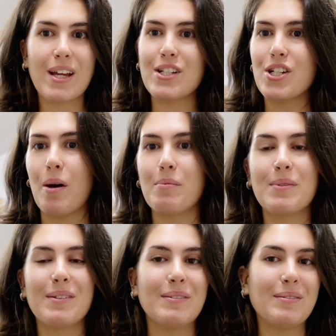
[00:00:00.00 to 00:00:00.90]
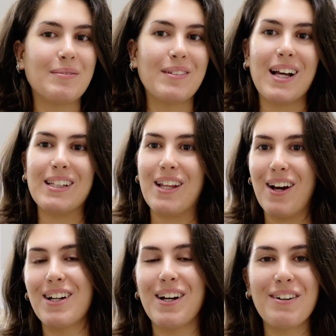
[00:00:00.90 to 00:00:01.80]
chop a
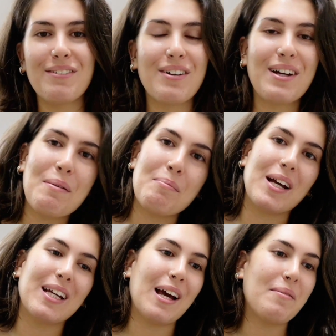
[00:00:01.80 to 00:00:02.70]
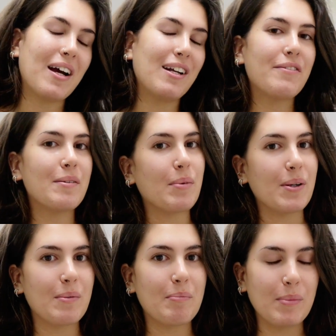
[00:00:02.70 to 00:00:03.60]
lot off, but I'm kind of an
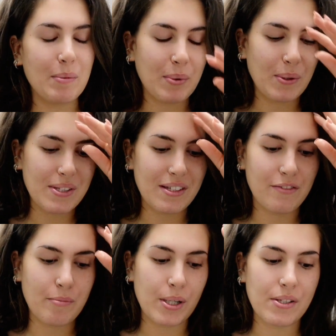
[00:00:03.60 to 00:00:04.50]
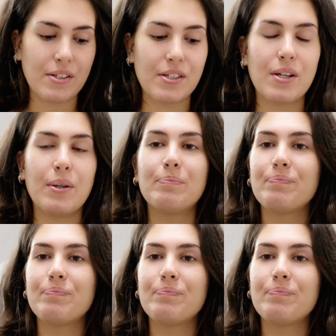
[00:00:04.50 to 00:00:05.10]
impulsive person, so